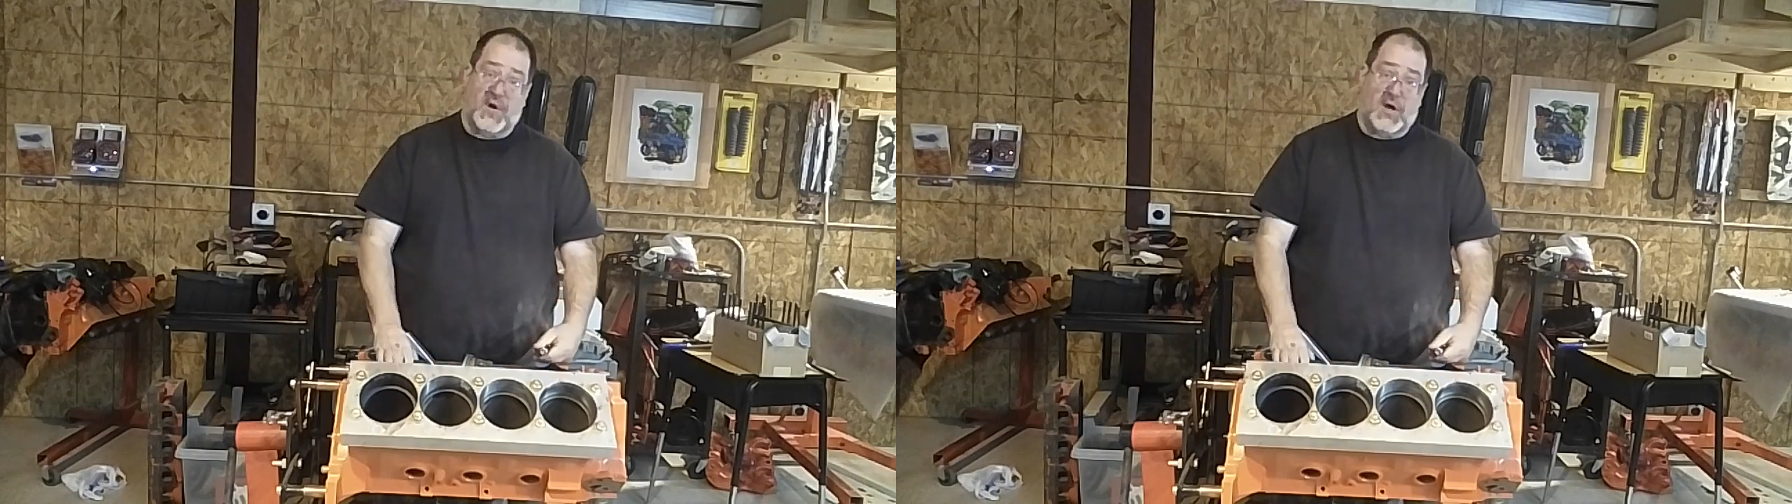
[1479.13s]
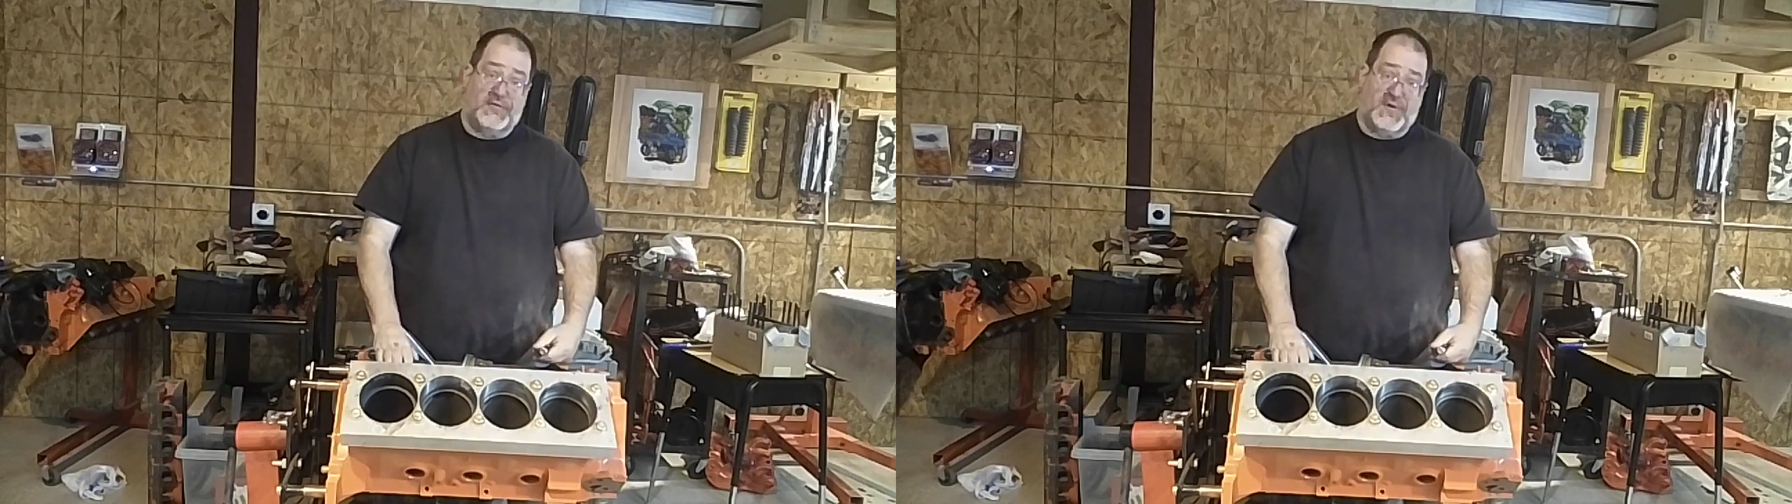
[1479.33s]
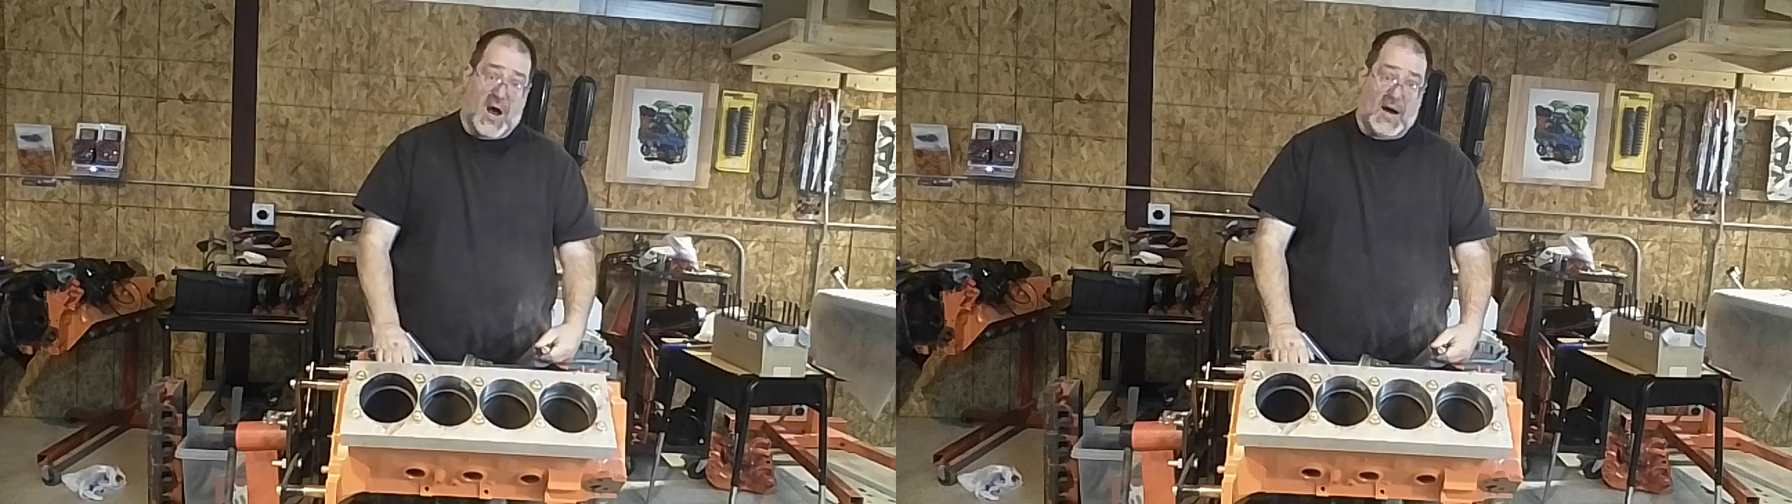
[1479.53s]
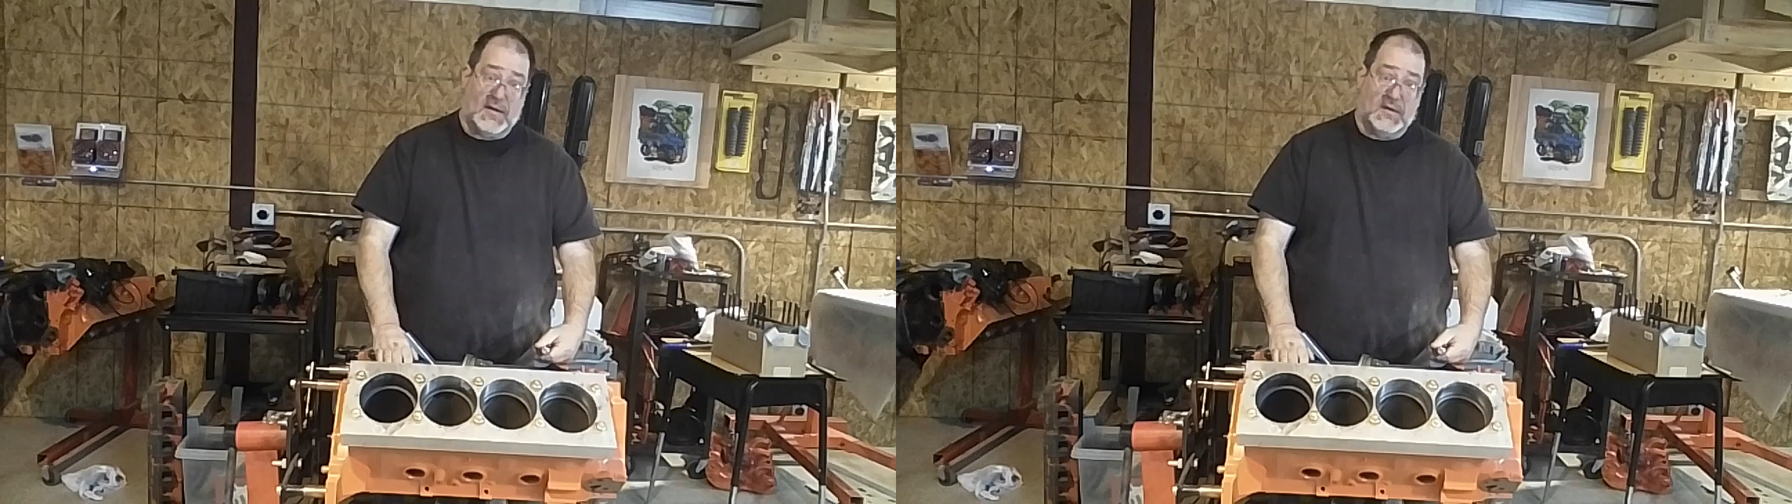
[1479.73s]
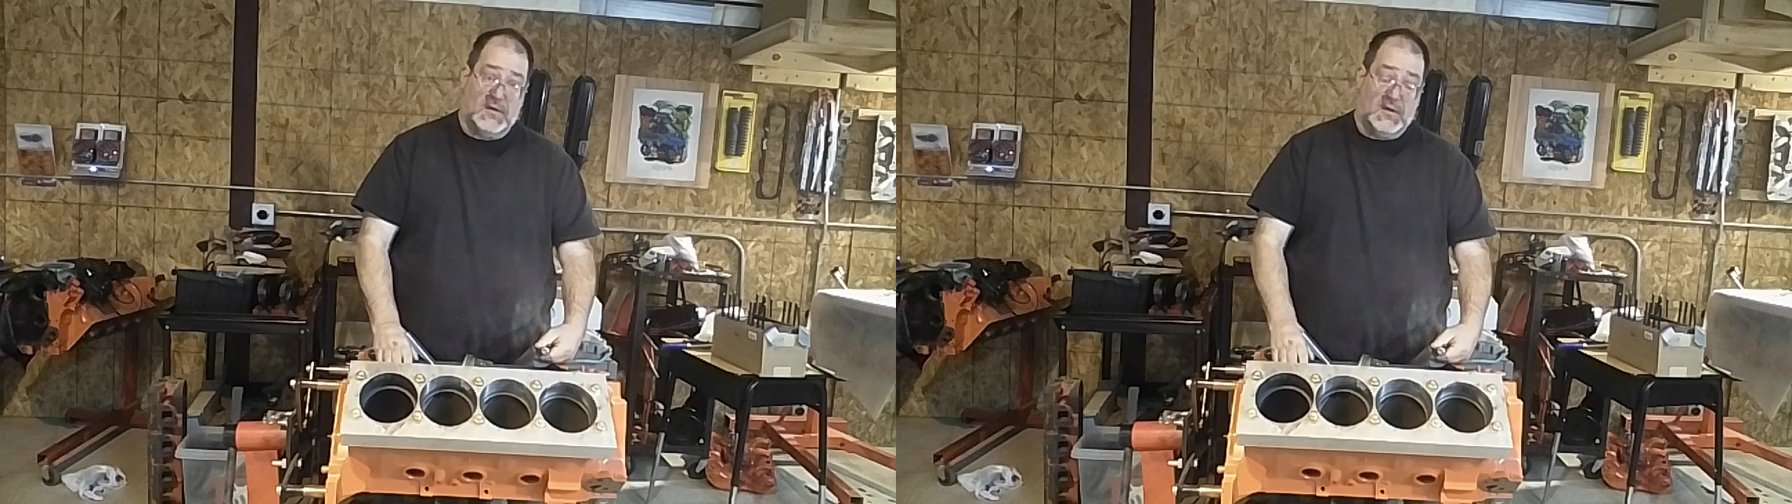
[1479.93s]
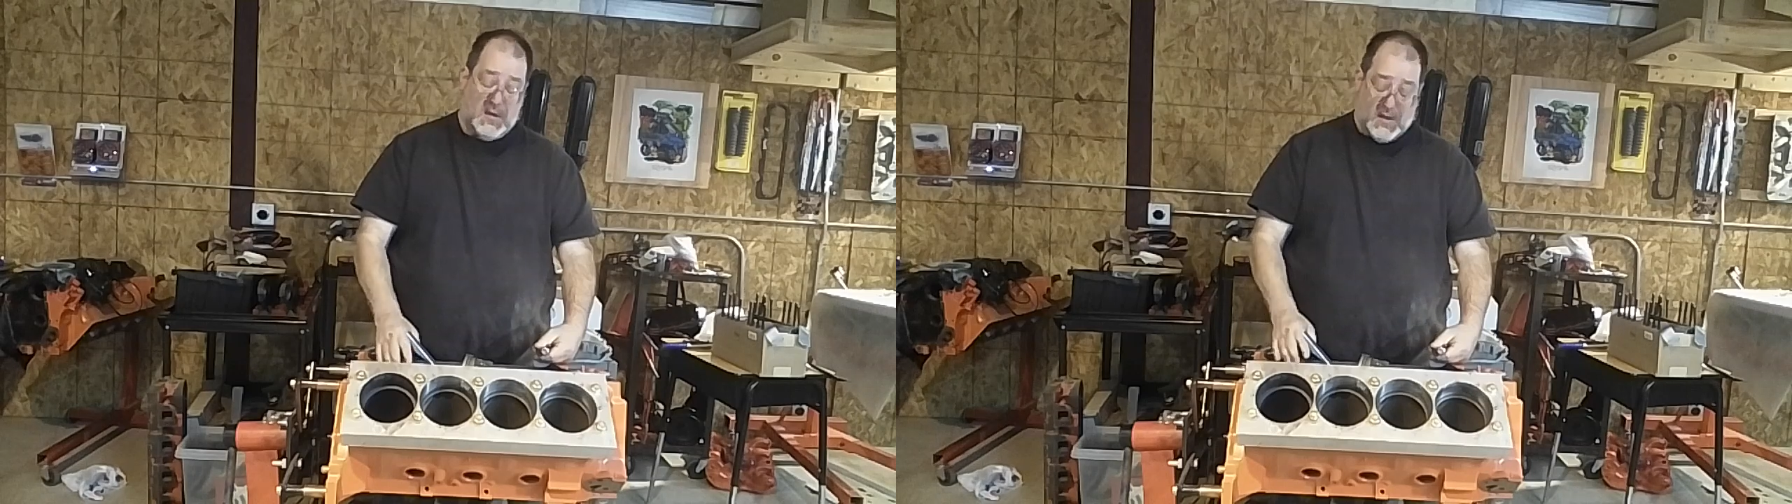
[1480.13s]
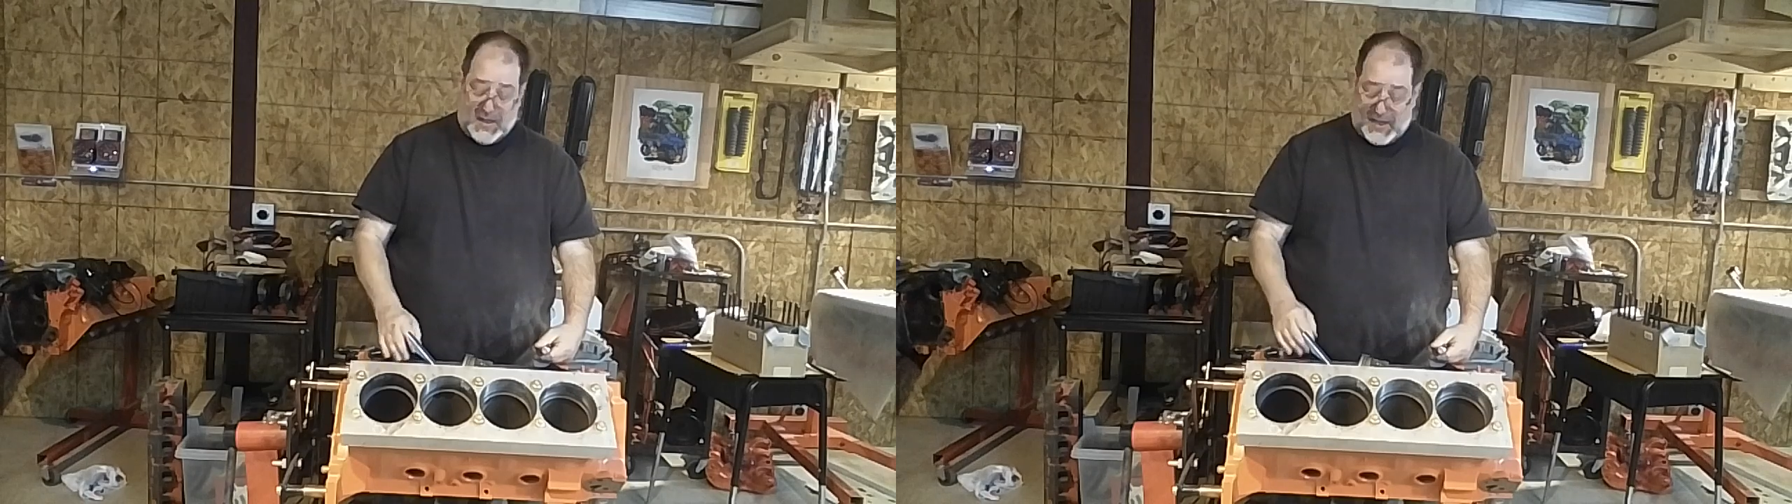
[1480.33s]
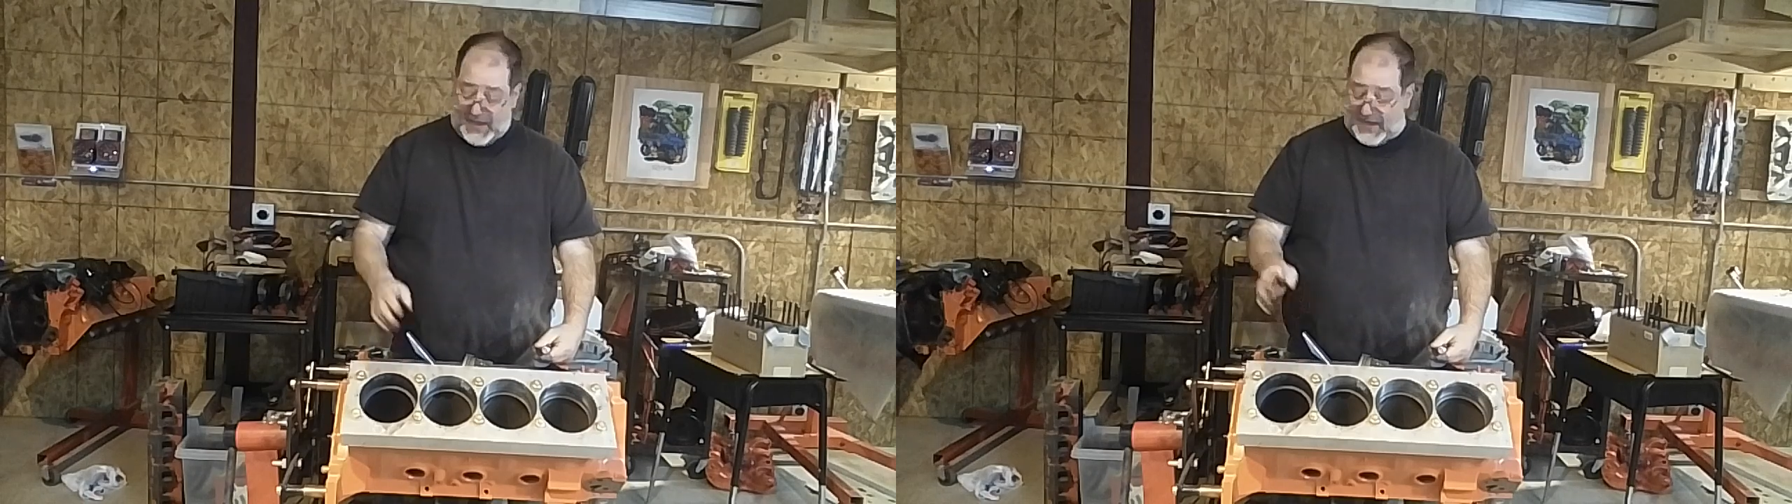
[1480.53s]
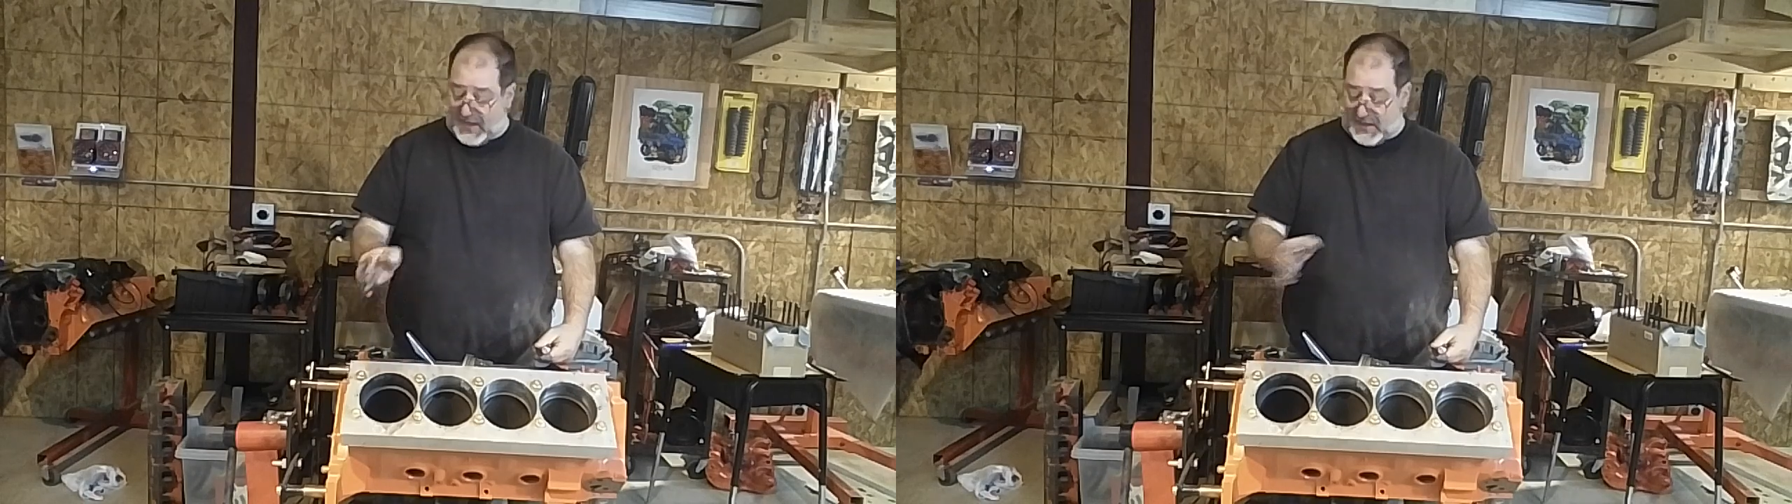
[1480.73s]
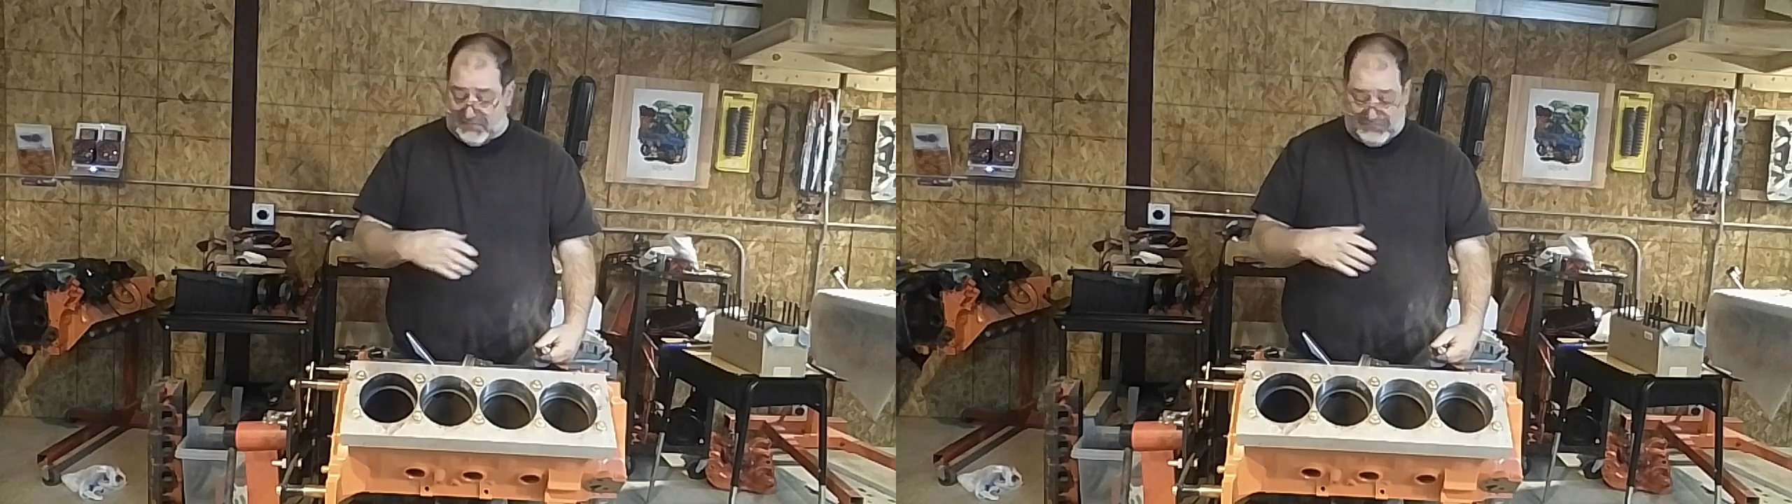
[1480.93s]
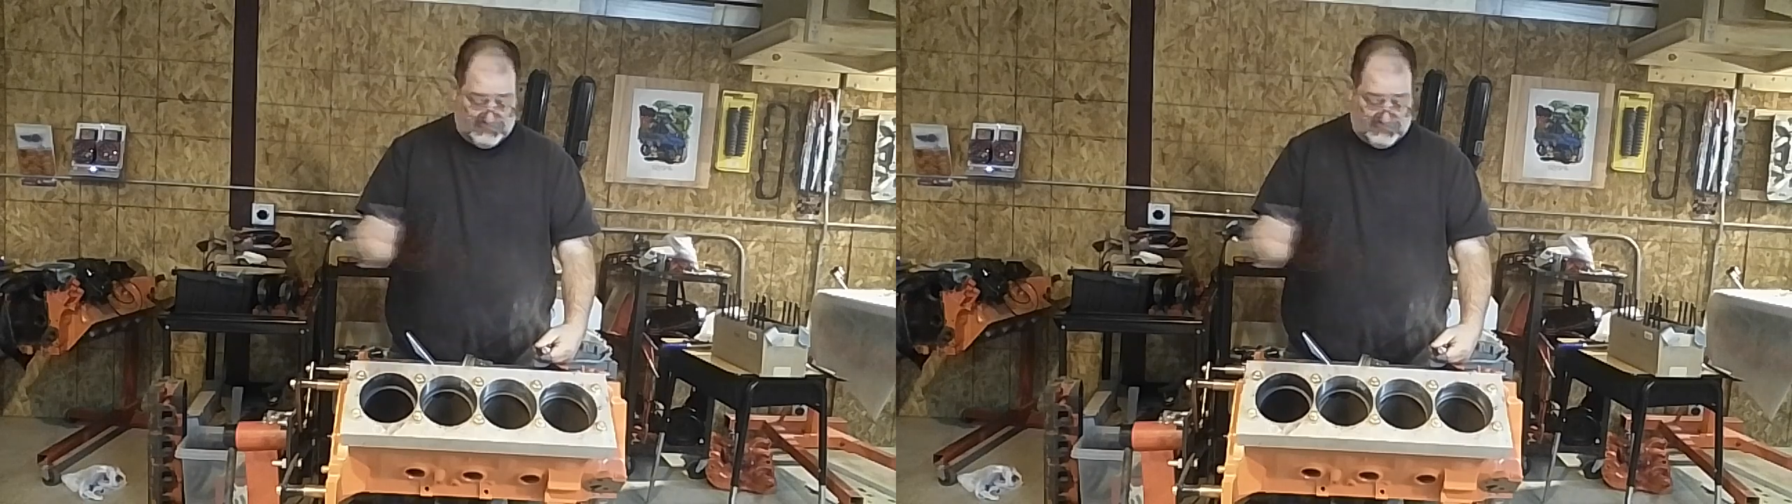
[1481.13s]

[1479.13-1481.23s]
it's all stock, and